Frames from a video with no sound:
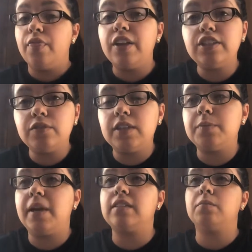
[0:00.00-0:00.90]
Then she writes
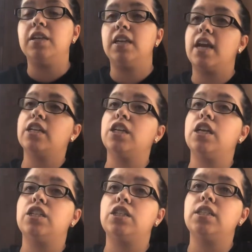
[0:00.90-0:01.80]
back to me again
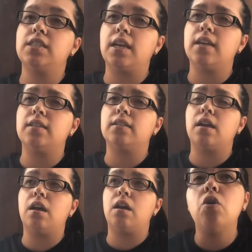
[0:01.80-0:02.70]
and she says,
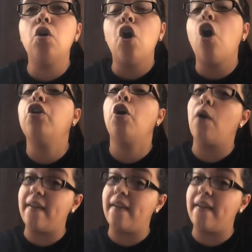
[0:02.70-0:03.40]
oh no.